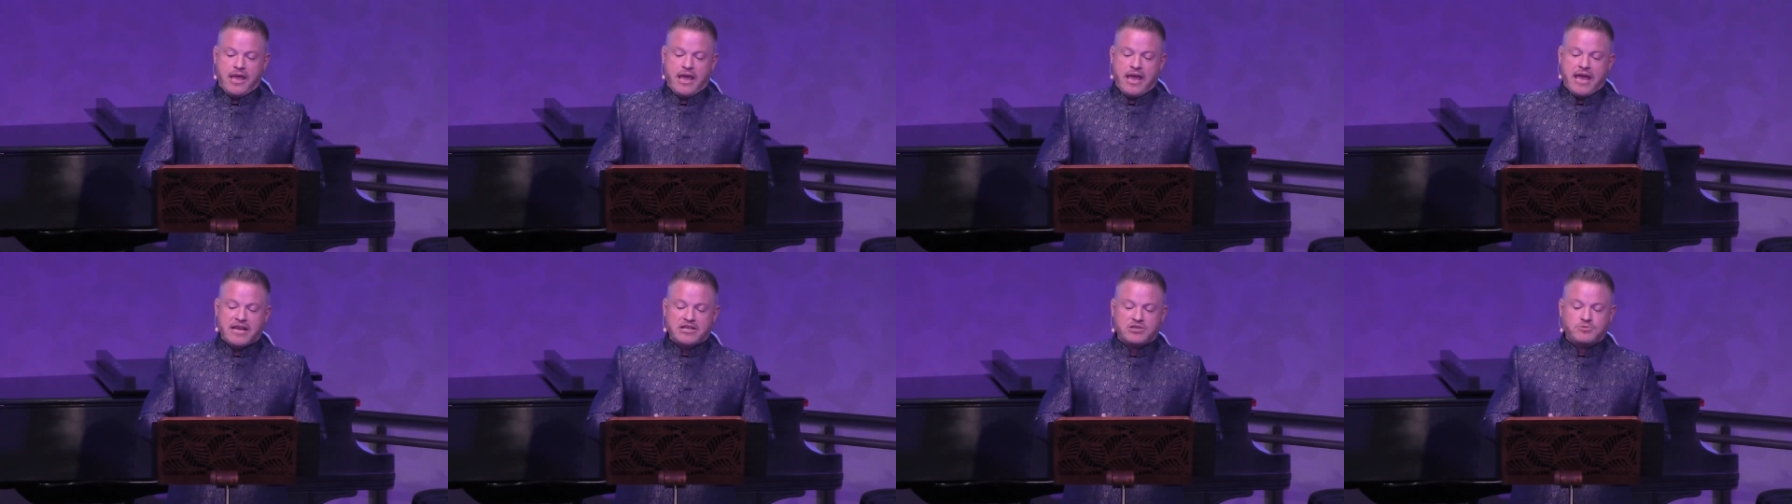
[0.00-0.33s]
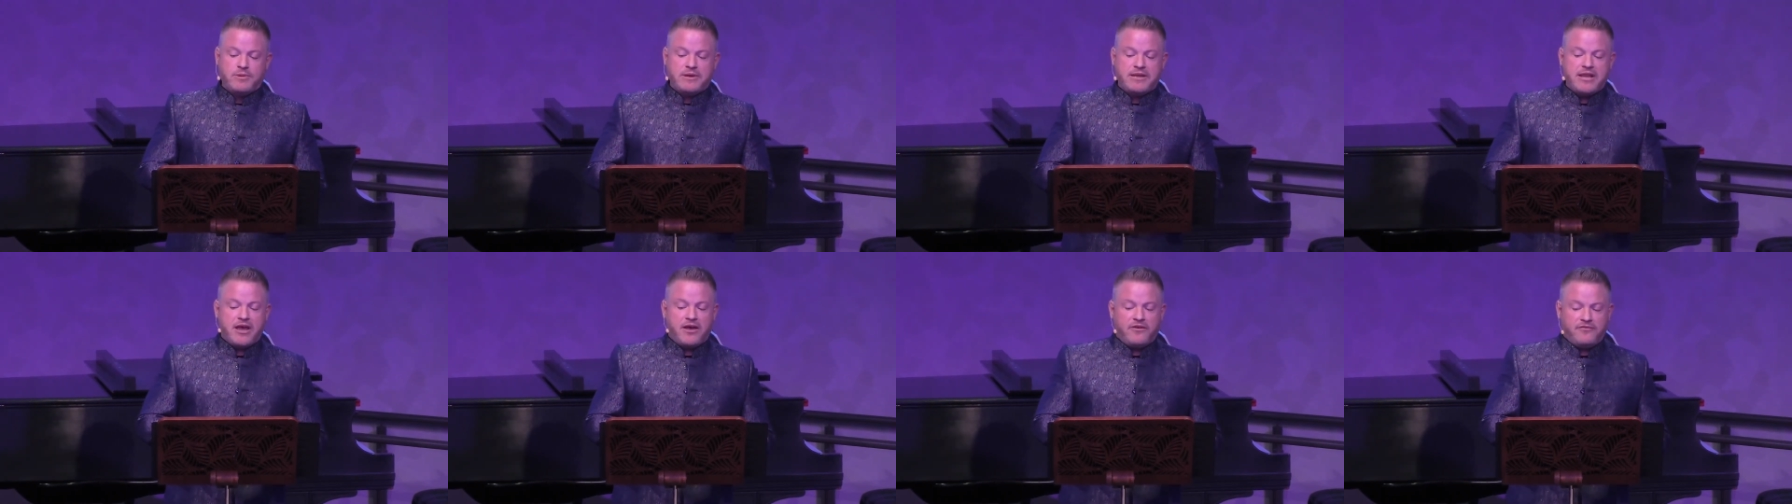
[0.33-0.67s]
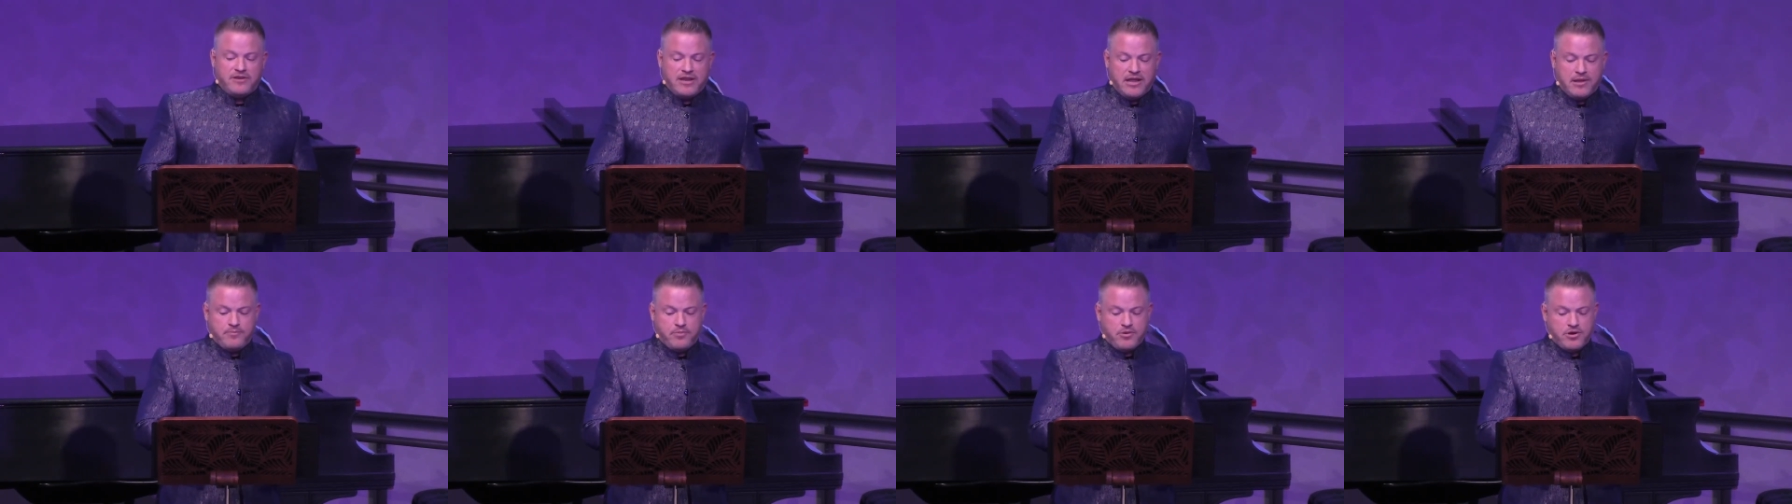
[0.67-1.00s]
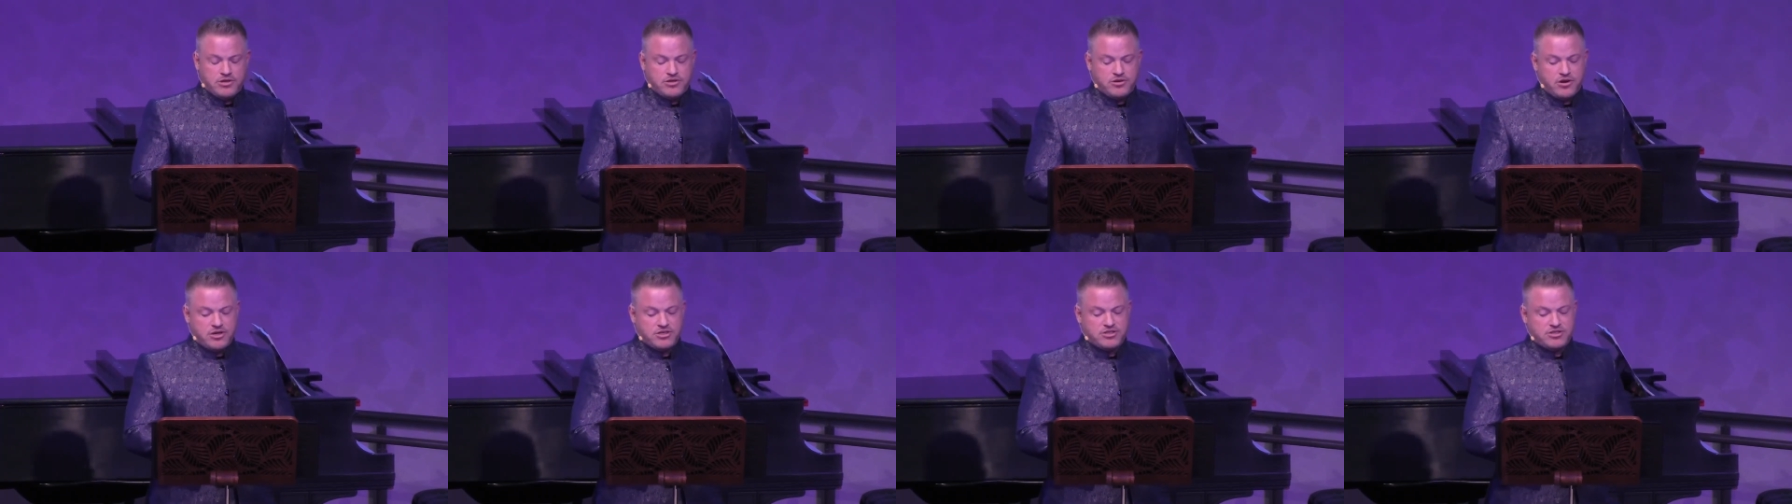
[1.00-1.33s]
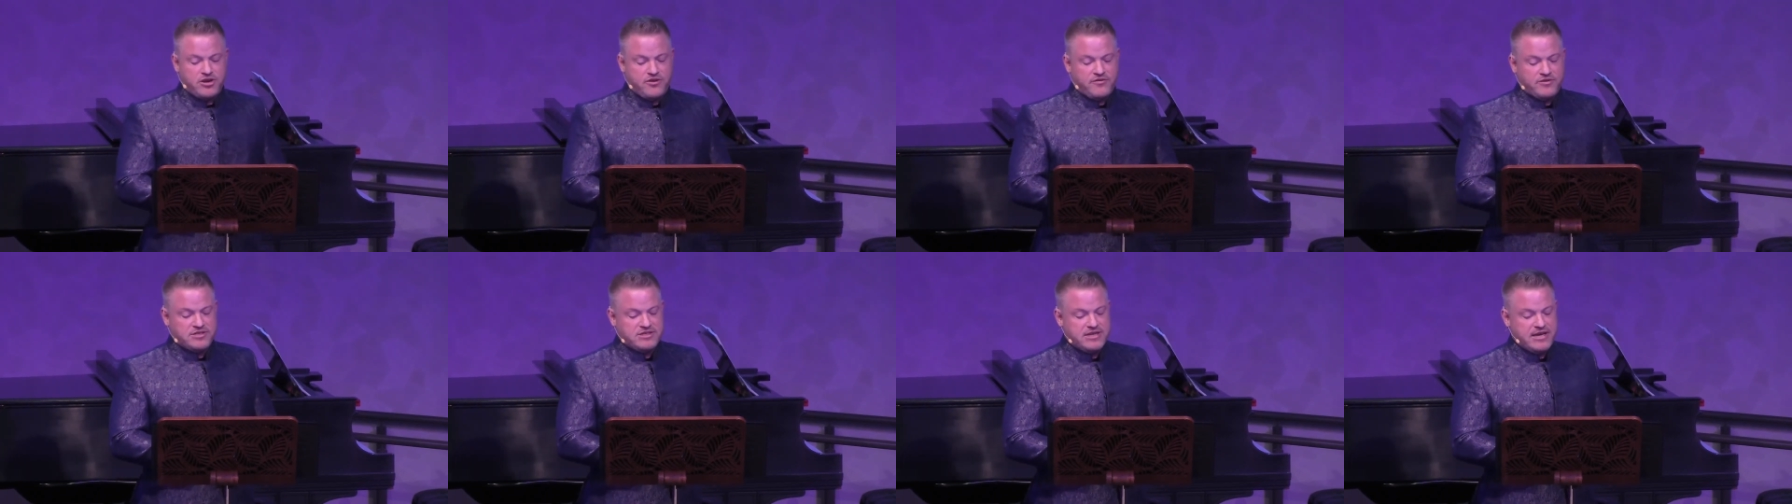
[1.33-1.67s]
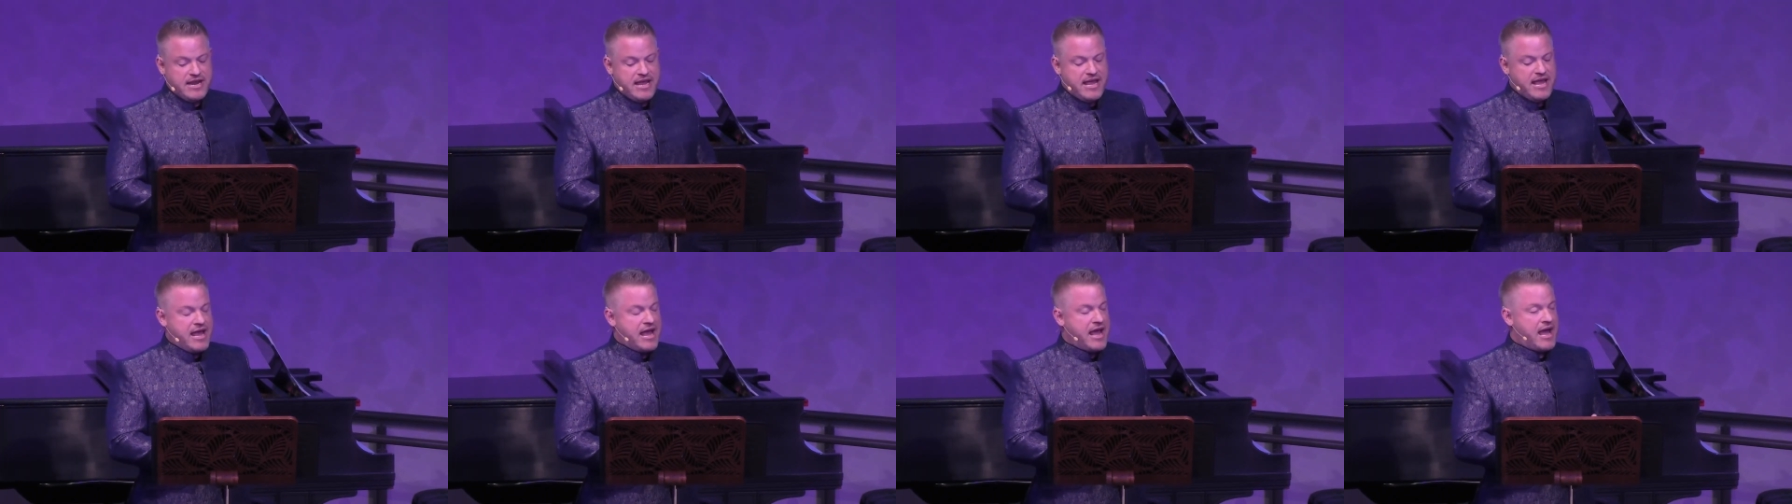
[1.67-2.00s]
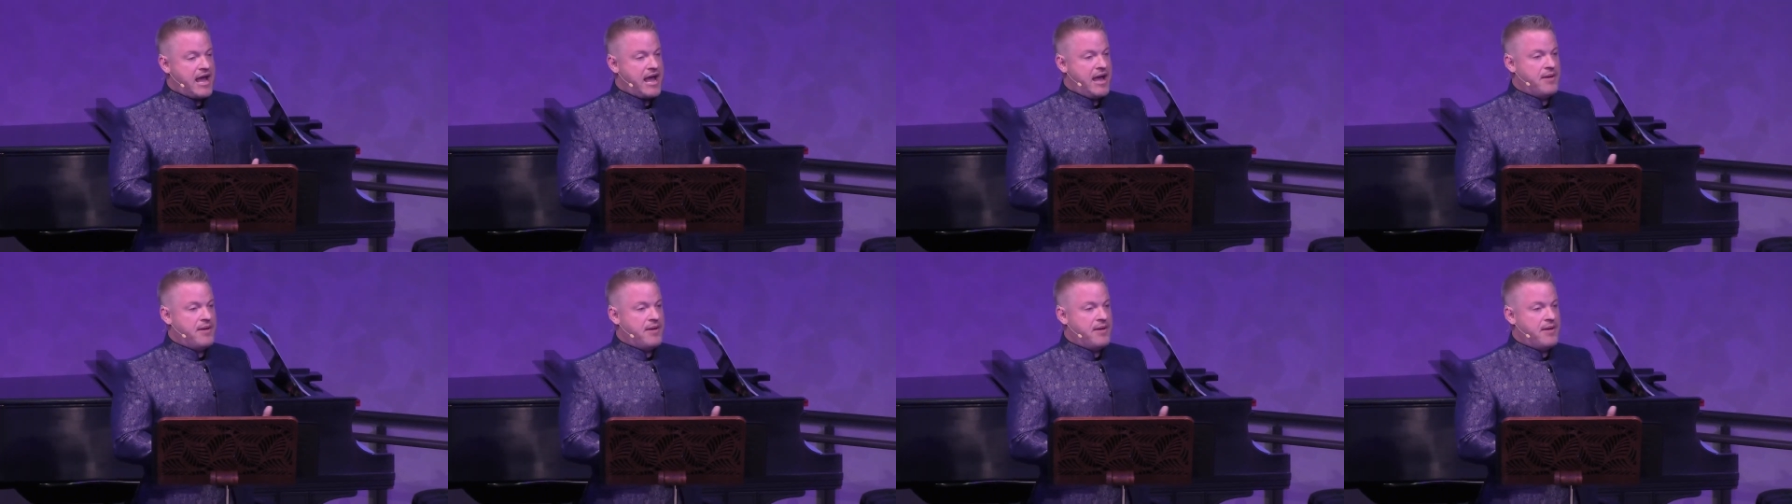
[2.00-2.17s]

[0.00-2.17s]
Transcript: And as we delve deeper into our service today,